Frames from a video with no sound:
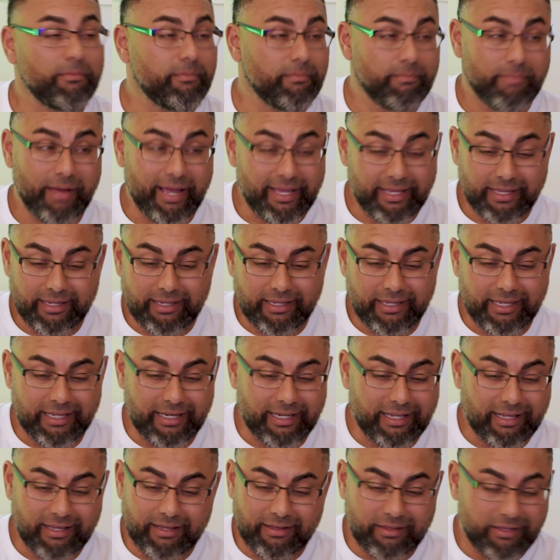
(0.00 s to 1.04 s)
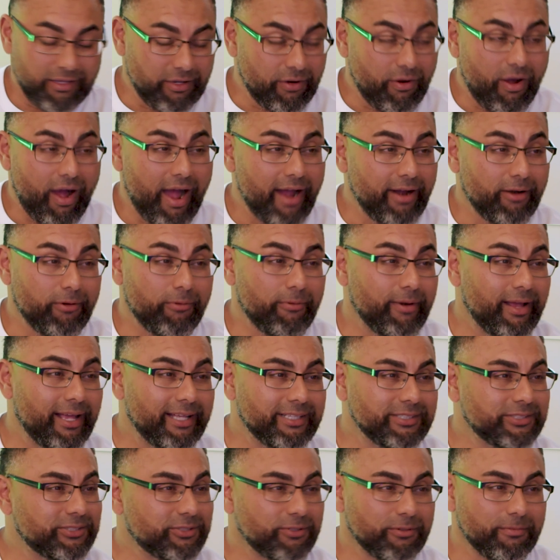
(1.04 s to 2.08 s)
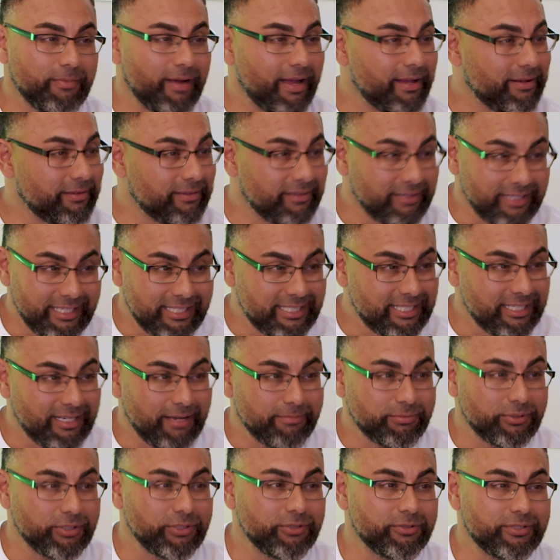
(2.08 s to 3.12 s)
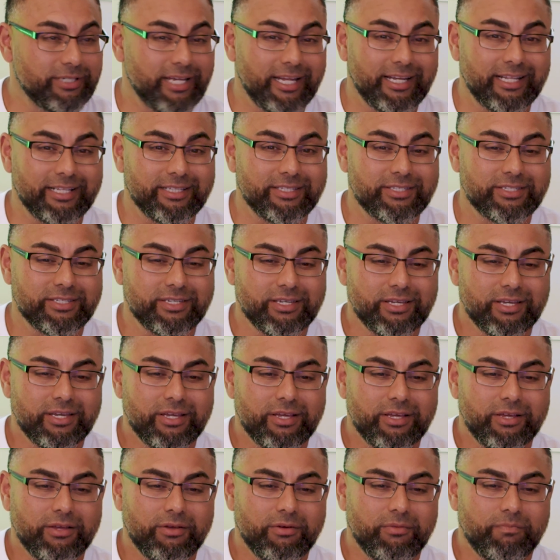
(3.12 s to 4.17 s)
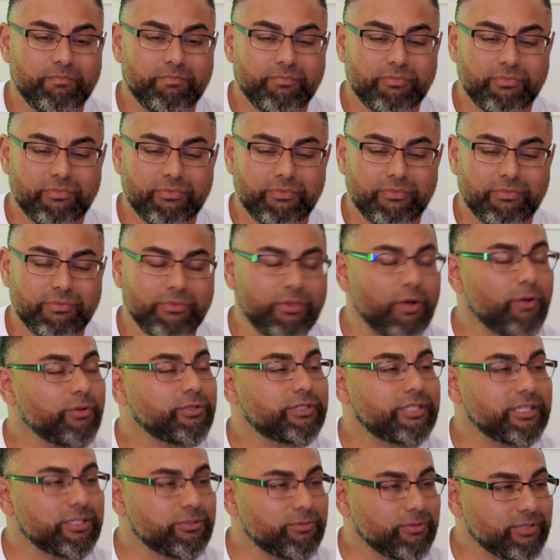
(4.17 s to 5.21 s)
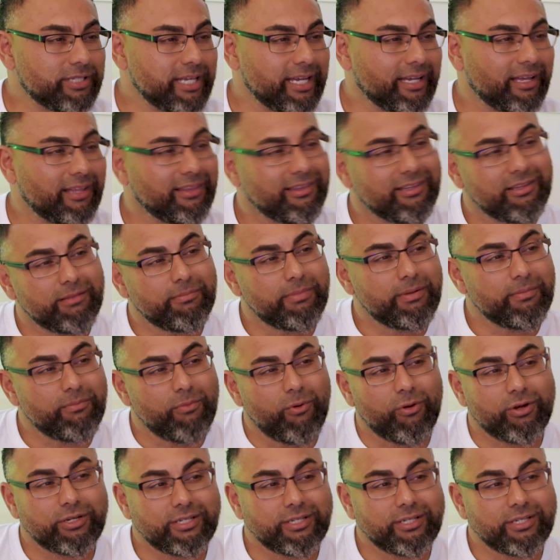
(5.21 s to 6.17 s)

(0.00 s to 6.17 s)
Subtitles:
by getting, higher rents or by leasing up to new tenants, those things will take a little bit more